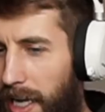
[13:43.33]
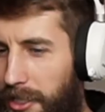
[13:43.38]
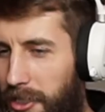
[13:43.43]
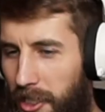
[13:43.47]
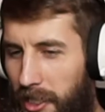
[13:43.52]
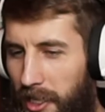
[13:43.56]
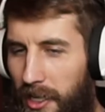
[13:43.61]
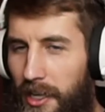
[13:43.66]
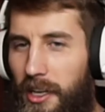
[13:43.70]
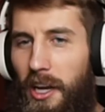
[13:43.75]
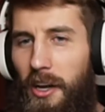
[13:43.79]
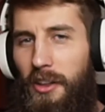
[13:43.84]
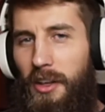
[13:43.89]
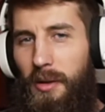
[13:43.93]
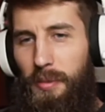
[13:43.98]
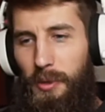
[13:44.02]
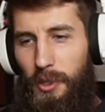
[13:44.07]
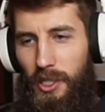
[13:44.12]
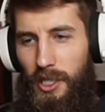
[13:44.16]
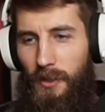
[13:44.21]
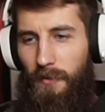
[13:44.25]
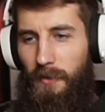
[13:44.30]
I actually didn't know
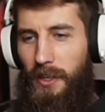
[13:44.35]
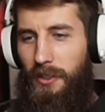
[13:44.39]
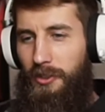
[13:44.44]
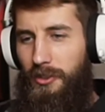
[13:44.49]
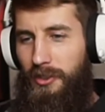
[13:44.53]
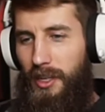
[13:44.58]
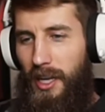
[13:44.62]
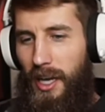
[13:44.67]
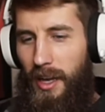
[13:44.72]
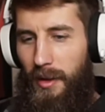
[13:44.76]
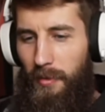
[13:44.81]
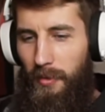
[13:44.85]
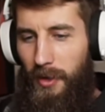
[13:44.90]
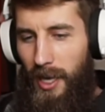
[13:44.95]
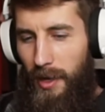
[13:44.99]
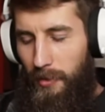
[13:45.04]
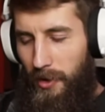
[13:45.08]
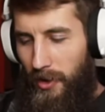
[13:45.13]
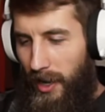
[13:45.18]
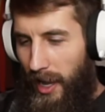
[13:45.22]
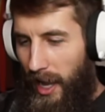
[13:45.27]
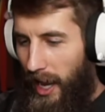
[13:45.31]
that Bloons Adventure Time
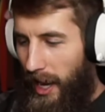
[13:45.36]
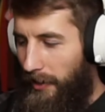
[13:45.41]
came out